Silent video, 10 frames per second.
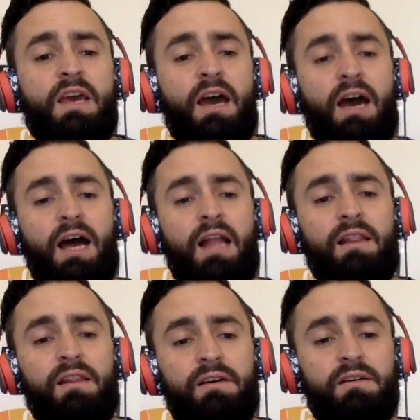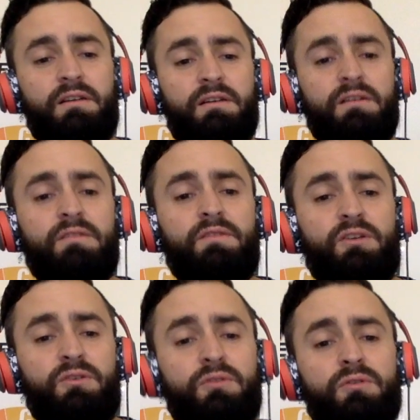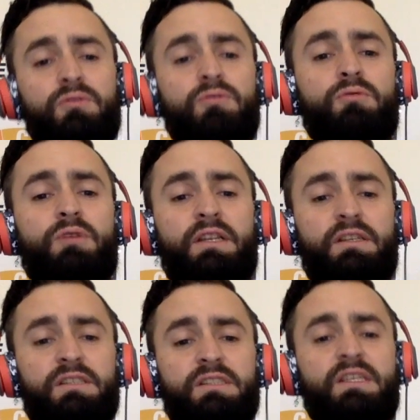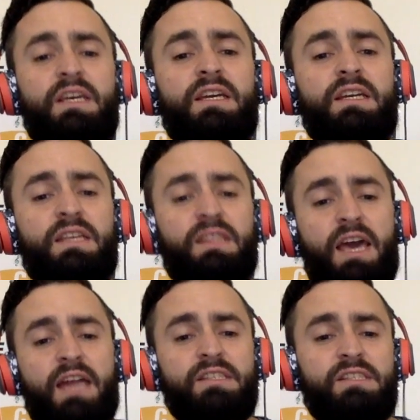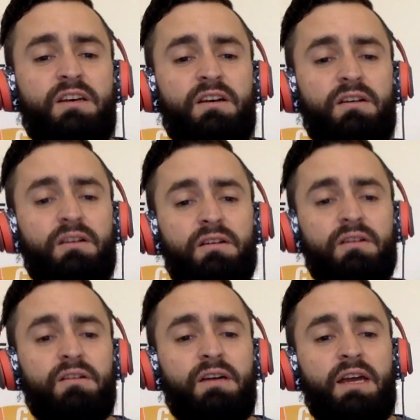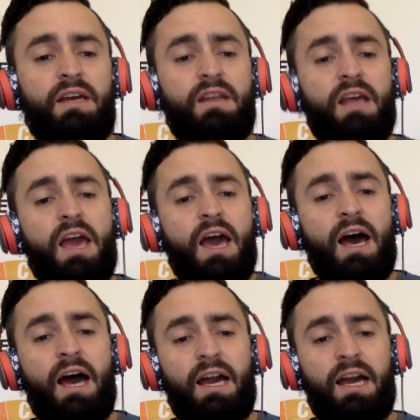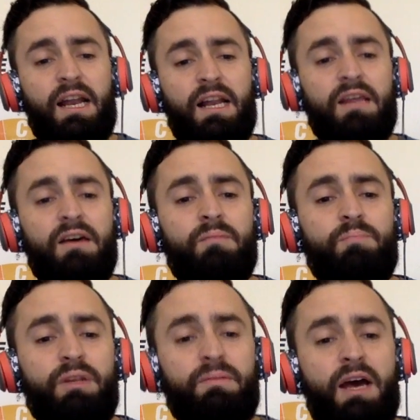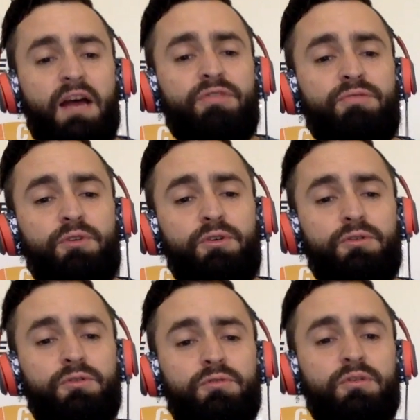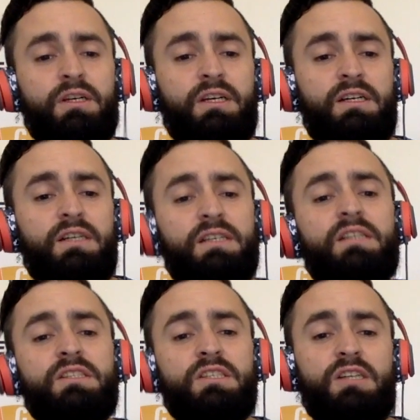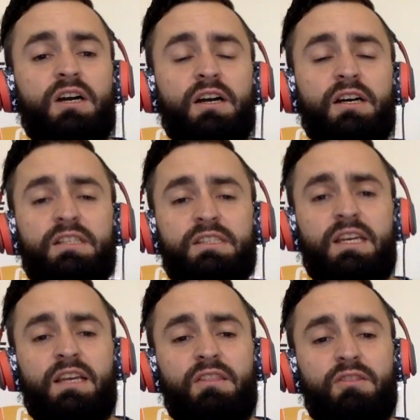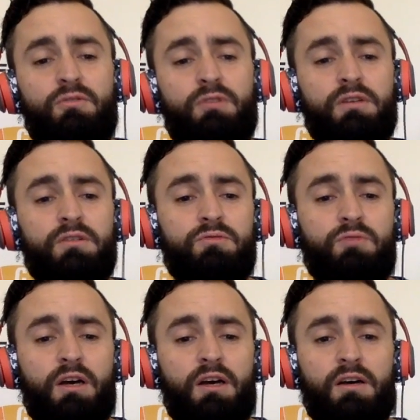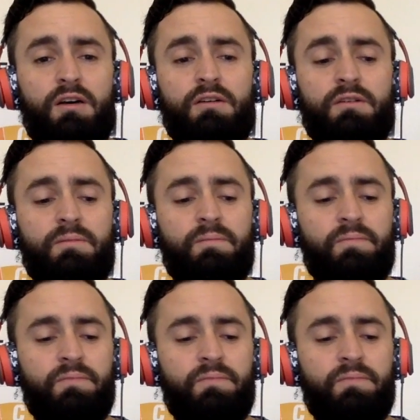I love you when you're singing that song, and I got a lump in my throat 'cause you're gonna sing the words wrong.